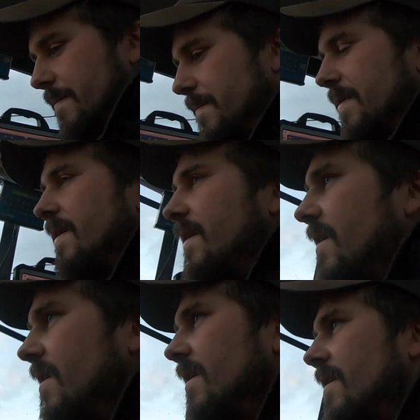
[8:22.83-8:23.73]
but
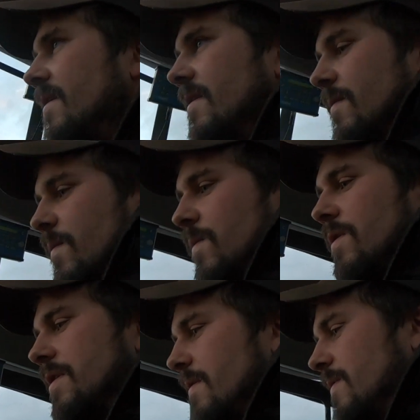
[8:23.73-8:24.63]

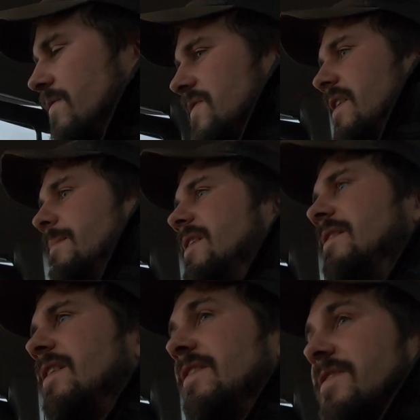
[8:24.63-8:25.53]
what I will say about
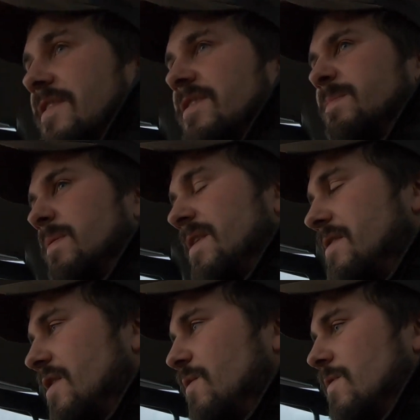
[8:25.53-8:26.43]
this, it's probably
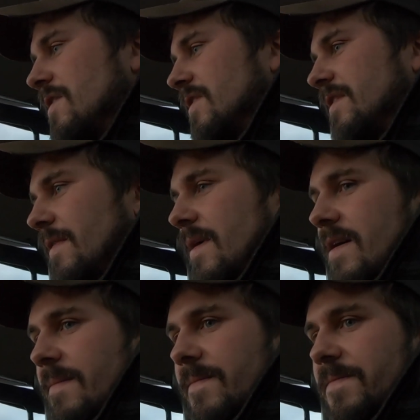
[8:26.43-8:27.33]
no worse than
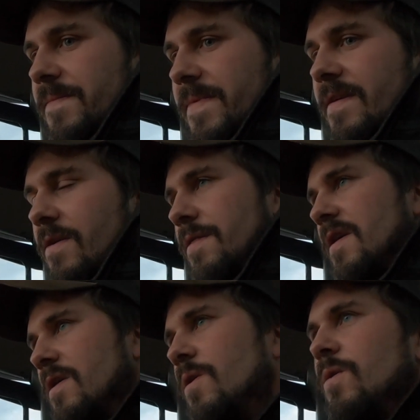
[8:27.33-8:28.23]
that. On the
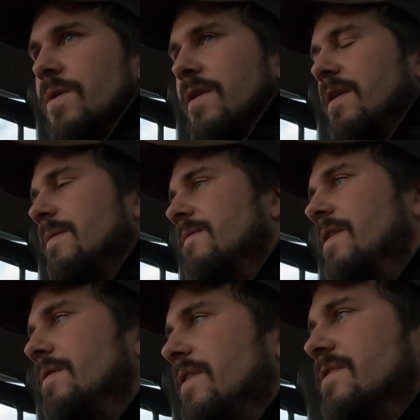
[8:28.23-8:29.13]
whole, going up the
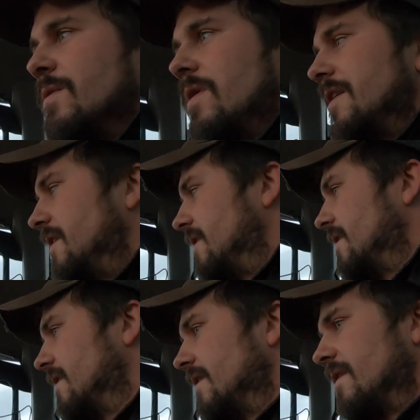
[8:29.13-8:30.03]
road, it's quite
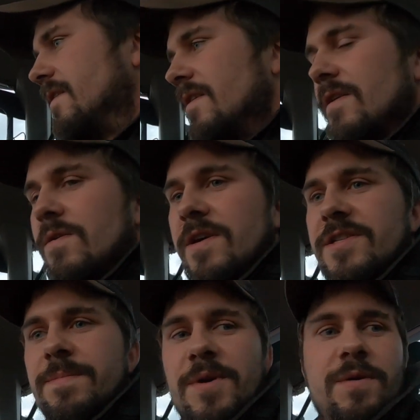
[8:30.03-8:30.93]

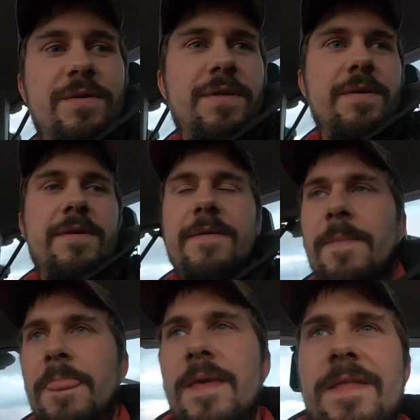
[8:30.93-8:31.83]
smooth.
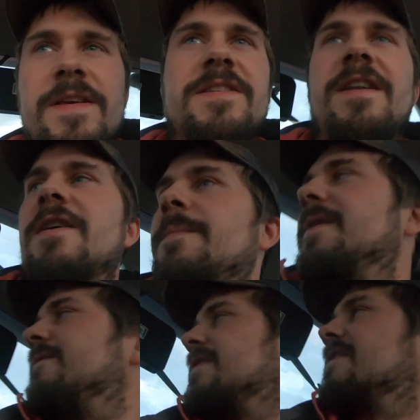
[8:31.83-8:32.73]
There's a little bit of a